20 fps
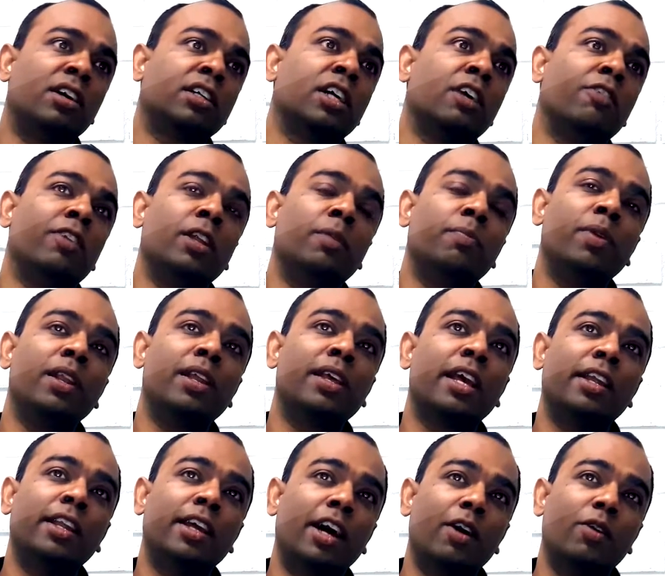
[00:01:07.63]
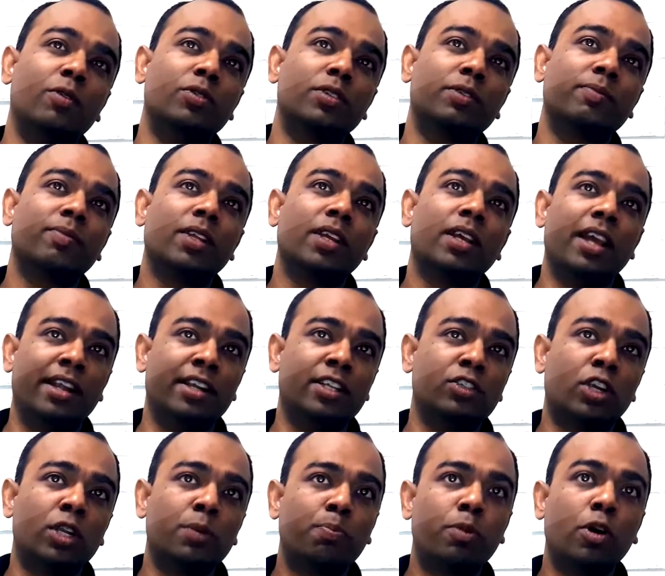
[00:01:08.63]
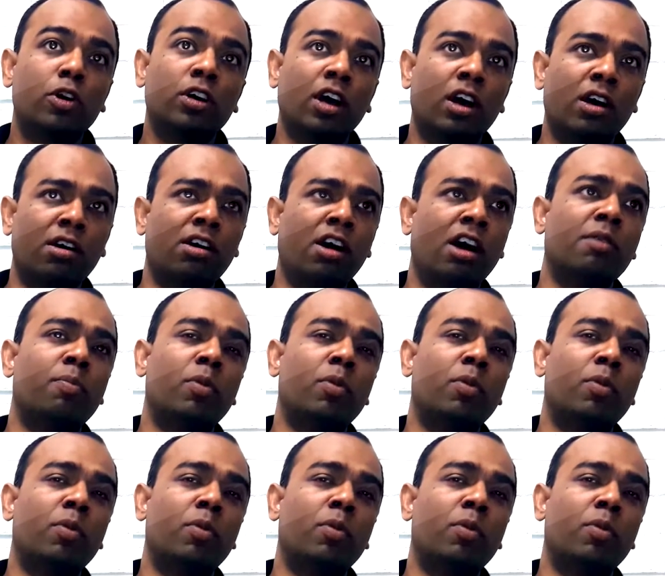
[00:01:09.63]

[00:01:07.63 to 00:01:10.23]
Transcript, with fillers: available in-house it is not uh,